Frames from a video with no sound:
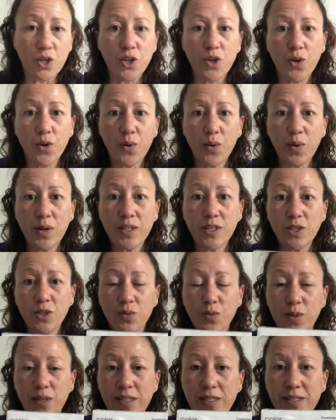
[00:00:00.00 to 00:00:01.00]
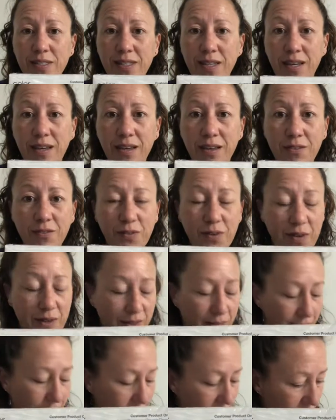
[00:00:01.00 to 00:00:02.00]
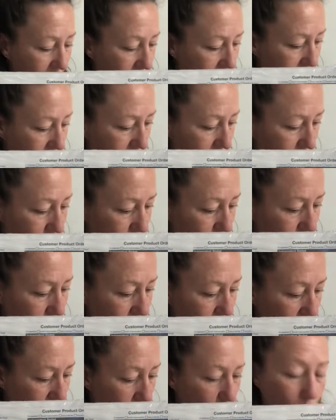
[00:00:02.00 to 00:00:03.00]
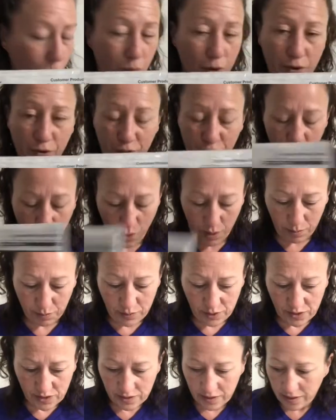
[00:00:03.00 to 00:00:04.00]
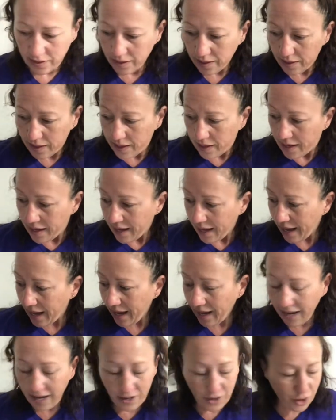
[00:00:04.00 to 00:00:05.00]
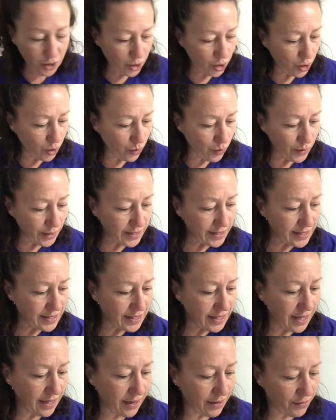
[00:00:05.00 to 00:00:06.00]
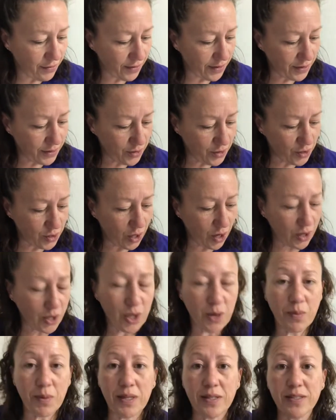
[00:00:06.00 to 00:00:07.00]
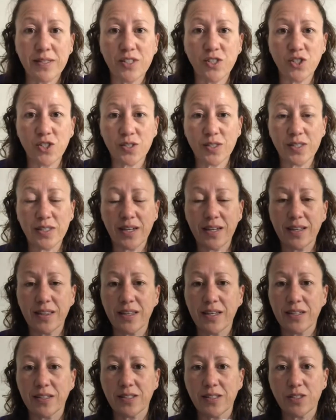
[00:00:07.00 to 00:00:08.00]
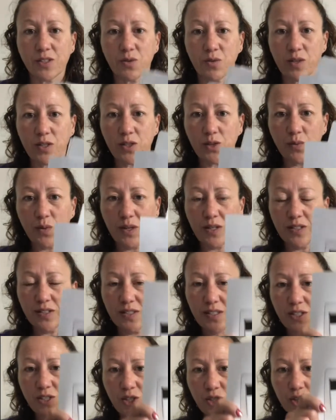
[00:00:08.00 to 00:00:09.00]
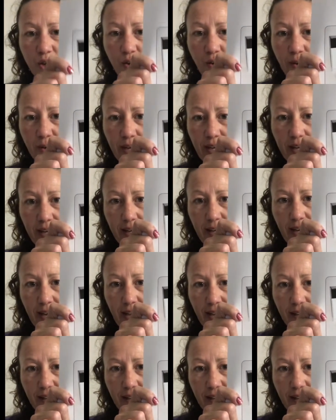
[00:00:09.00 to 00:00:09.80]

You're going to receive the order forms and you receive documents just like this. So this one is the starter kit. It